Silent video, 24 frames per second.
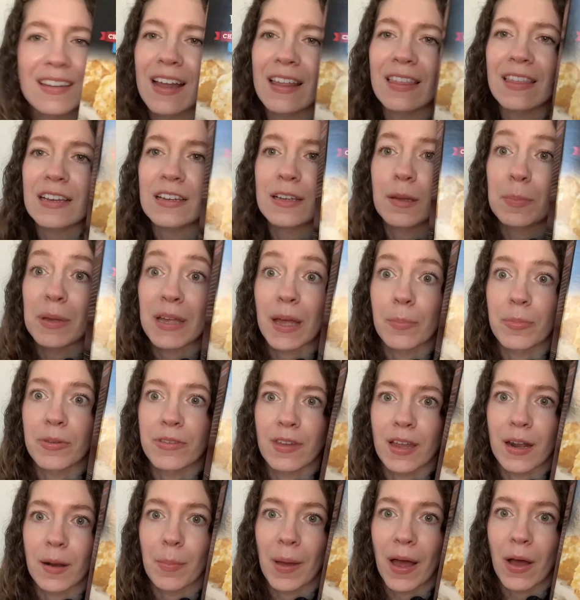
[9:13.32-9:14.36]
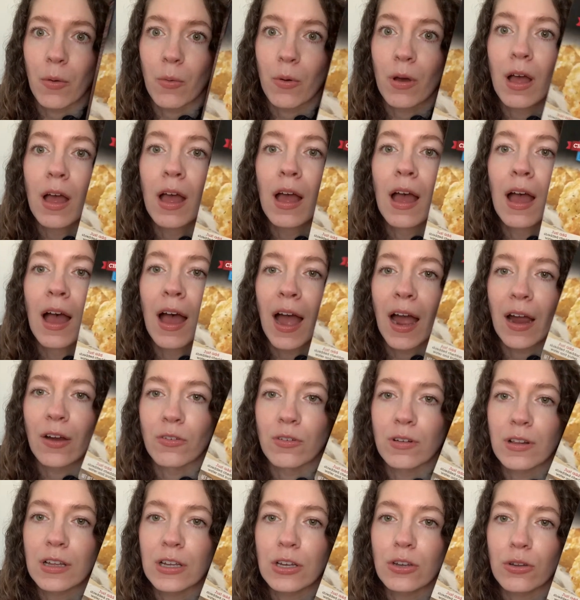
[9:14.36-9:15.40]
to be upset about. I
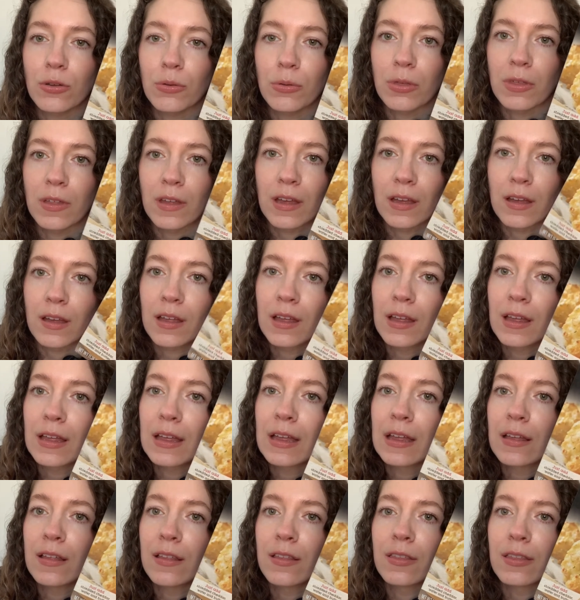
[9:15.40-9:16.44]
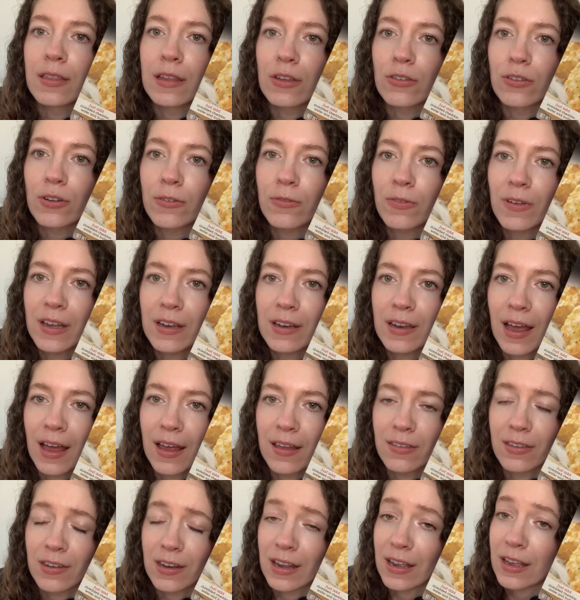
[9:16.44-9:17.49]
really do think these are
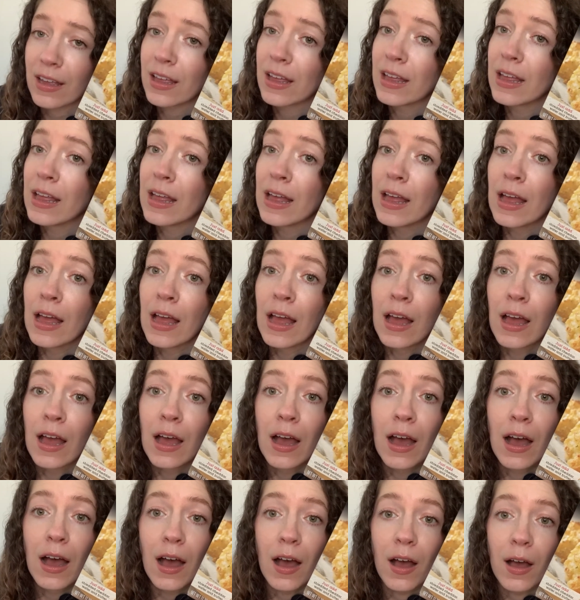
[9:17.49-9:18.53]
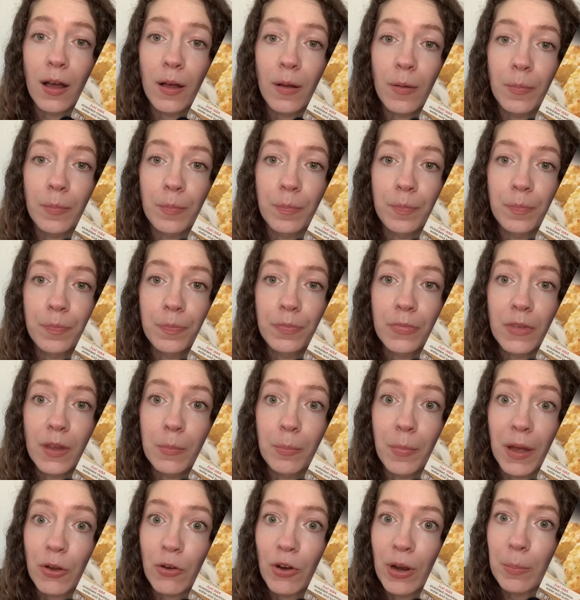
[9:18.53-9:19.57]
fantastic. My
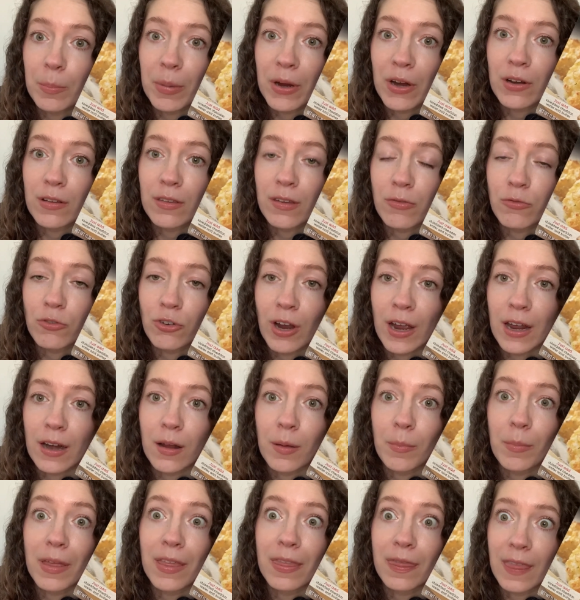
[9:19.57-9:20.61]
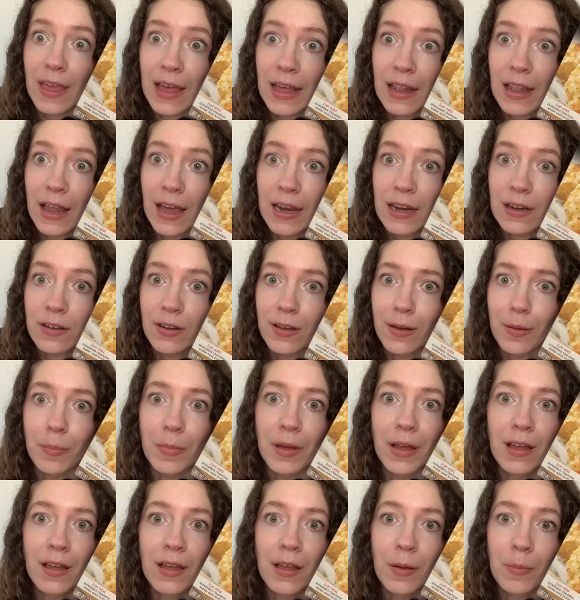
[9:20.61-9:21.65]
grandparents have tried them. They liked them.
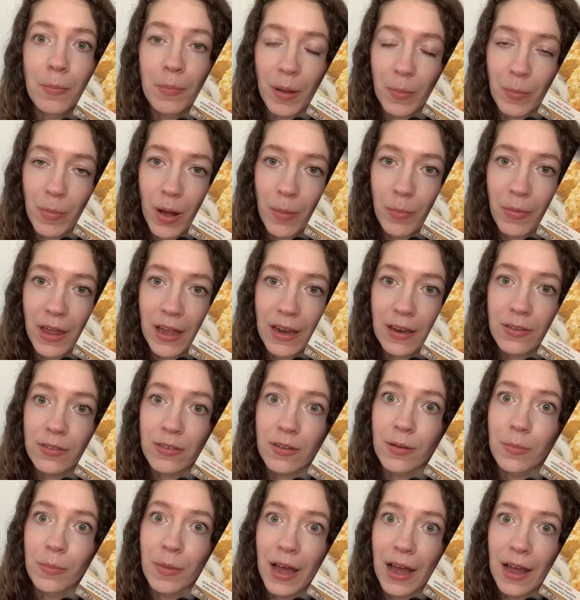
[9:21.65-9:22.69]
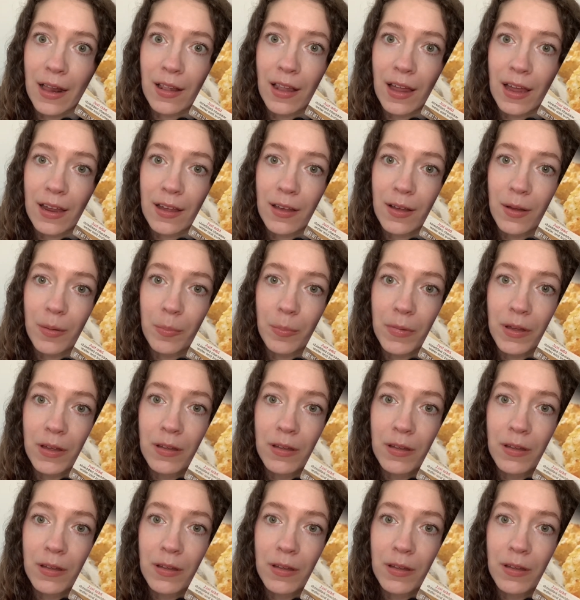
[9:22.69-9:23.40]
My mom likes them. I like them.